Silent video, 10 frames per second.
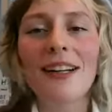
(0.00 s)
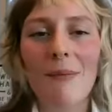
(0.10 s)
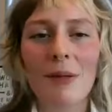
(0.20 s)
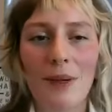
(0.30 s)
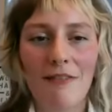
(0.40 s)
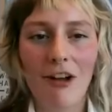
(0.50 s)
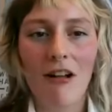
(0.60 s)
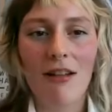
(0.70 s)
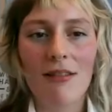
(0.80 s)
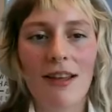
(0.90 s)
One common
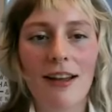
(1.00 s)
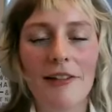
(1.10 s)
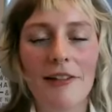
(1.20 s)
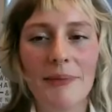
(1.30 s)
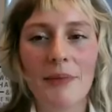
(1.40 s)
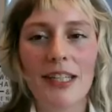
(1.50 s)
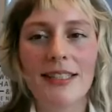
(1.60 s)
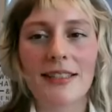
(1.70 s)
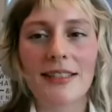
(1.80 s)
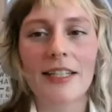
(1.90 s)
pitfall
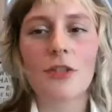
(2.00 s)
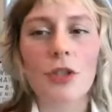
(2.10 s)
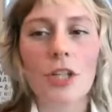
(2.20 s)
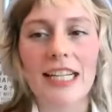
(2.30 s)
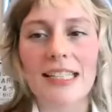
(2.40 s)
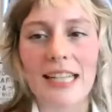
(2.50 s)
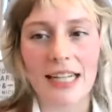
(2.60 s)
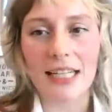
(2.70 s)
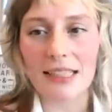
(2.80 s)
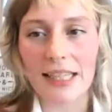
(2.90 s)
is treating
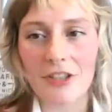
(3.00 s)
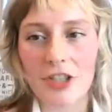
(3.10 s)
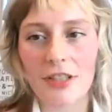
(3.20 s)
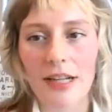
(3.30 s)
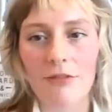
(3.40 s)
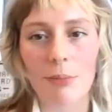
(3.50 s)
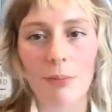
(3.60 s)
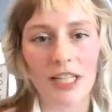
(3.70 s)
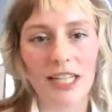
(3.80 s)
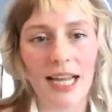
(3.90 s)
data collection and
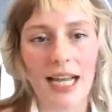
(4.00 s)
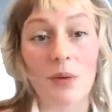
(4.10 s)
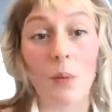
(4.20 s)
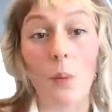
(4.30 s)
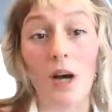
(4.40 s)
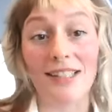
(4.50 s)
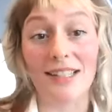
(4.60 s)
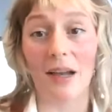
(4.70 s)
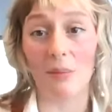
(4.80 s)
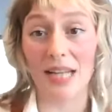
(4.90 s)
reporting as a
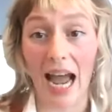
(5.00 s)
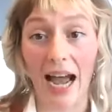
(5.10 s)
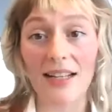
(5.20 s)
one-time